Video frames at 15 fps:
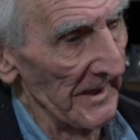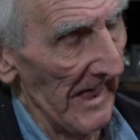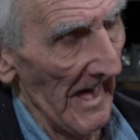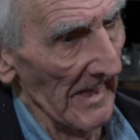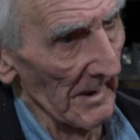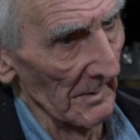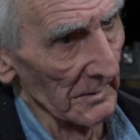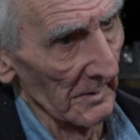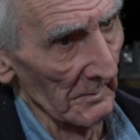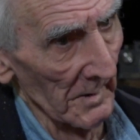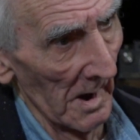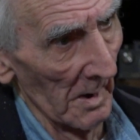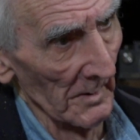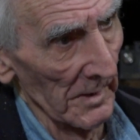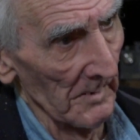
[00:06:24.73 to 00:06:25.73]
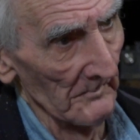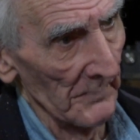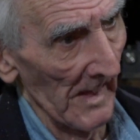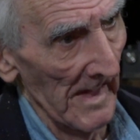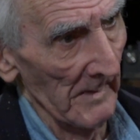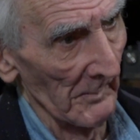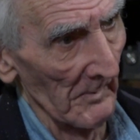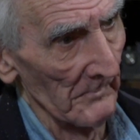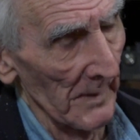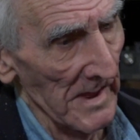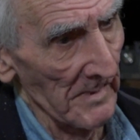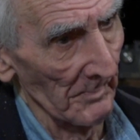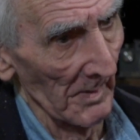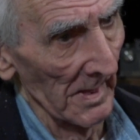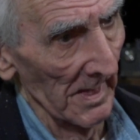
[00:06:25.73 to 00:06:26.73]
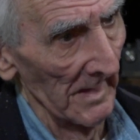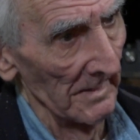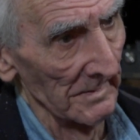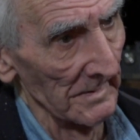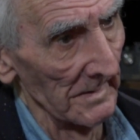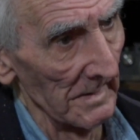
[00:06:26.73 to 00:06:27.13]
out on the road and play with people, and